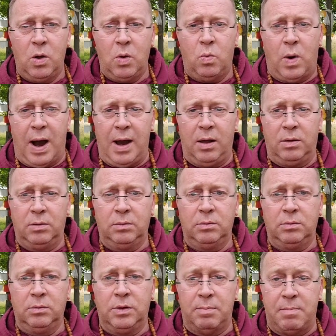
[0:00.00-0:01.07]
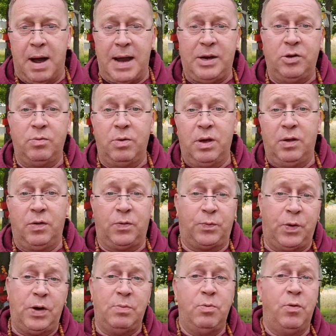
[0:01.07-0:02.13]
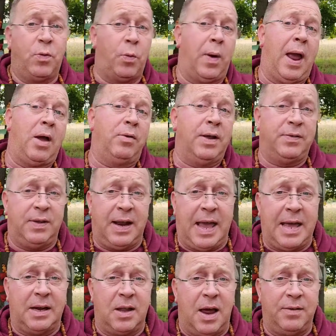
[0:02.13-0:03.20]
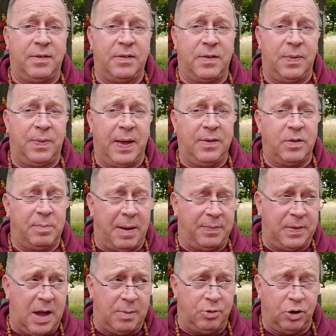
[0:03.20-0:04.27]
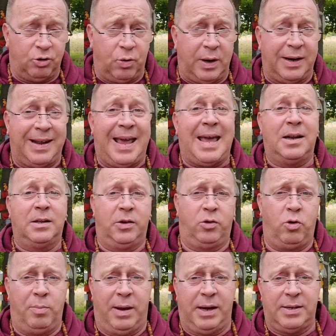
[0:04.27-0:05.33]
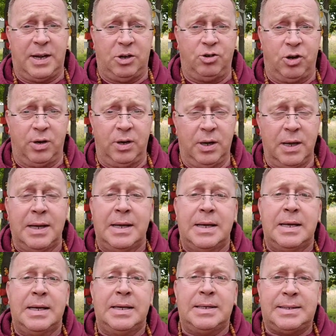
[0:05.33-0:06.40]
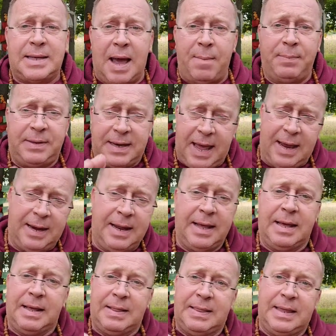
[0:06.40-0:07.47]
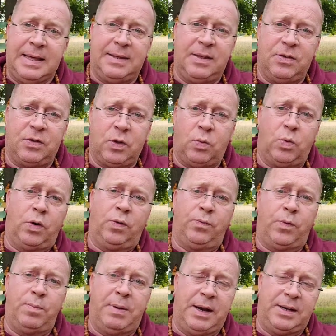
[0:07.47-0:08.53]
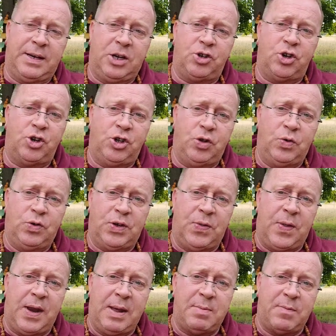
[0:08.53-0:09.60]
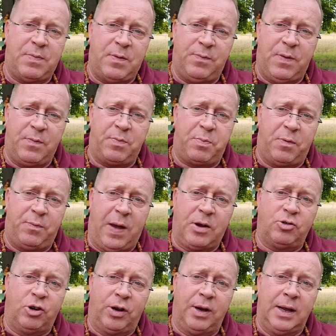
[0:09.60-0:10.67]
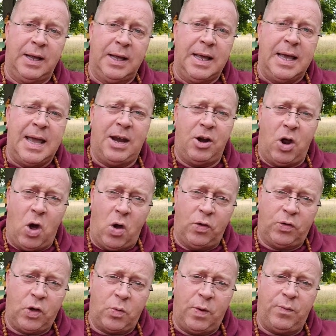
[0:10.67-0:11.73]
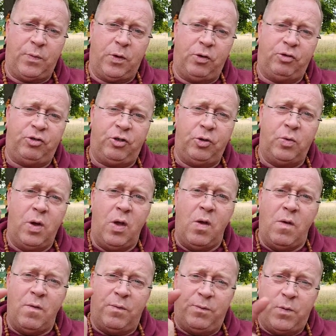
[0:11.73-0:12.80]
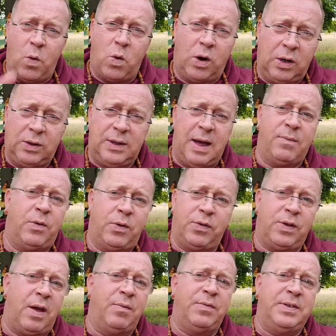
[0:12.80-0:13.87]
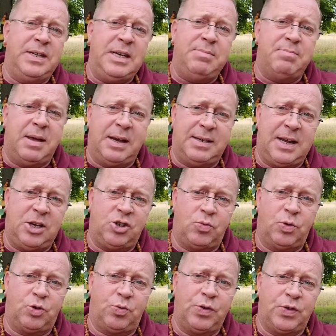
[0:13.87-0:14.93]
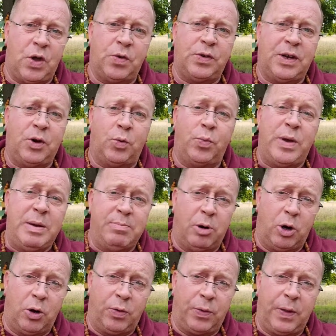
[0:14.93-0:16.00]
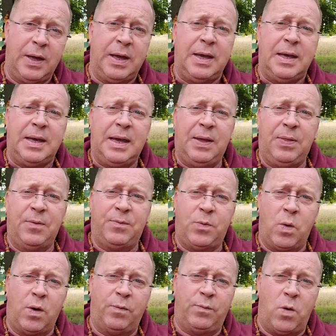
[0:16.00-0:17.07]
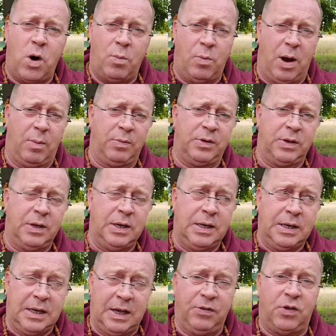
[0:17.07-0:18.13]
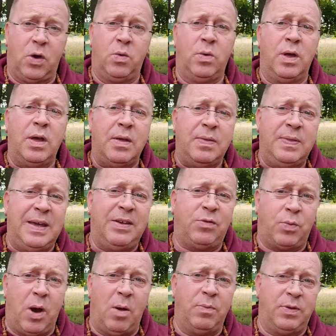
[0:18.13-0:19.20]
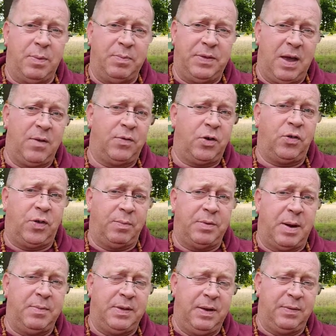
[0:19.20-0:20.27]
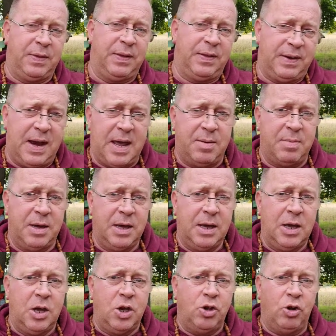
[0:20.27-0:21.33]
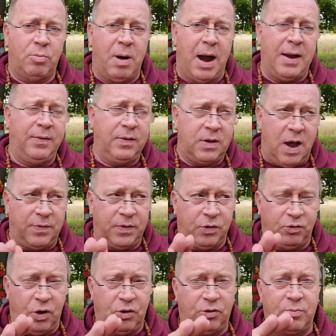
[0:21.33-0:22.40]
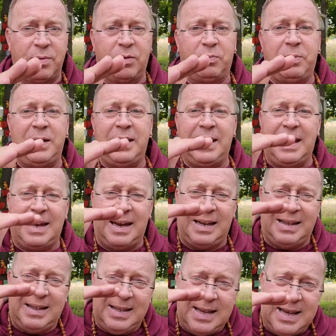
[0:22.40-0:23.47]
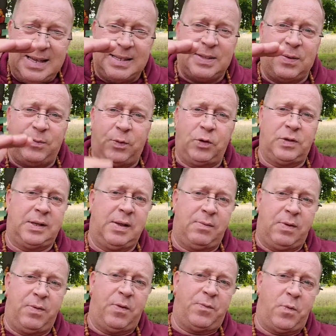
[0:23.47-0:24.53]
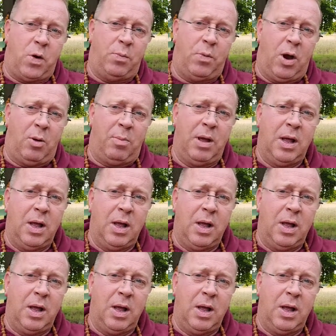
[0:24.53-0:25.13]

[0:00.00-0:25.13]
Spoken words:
while the mind is free to move around as it analyzes and thinks about the object during an analytical meditation. Samten, this is the word for meditation used in the name of the fifth perfection, and it also refers to 4 levels of deep meditation which result in a rebirth in the 4 form realms. And so these realms themselves are sometimes given this name. Your mind's concentration must be in at least the first level of the form realm